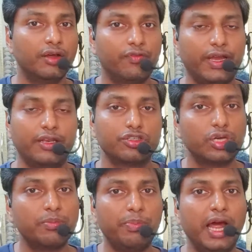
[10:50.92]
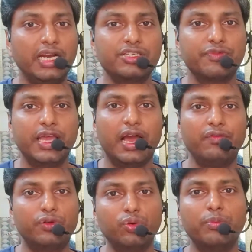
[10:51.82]
Fine. So in plants we
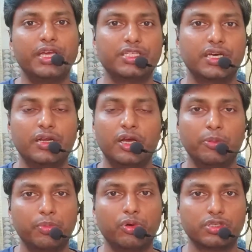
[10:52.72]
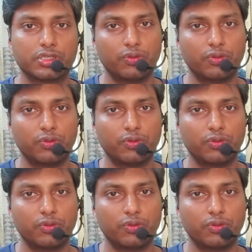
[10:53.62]
have two major pores.